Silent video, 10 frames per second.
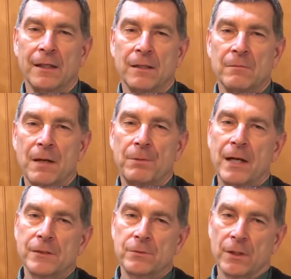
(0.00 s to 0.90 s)
My
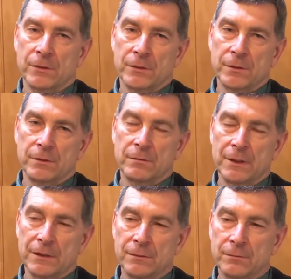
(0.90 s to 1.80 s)
price structure
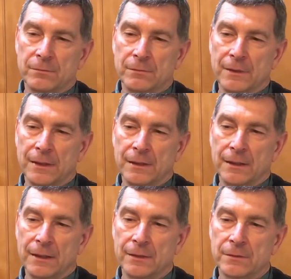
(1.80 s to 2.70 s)

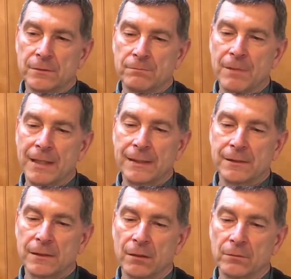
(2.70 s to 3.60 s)
is
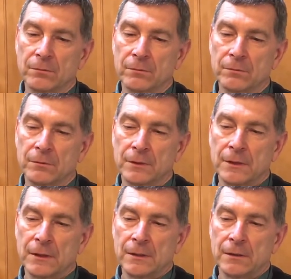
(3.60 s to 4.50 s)
based on
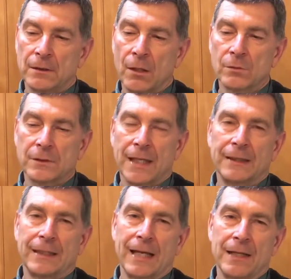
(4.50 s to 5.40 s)

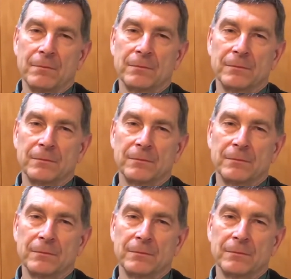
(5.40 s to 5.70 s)
on-site time.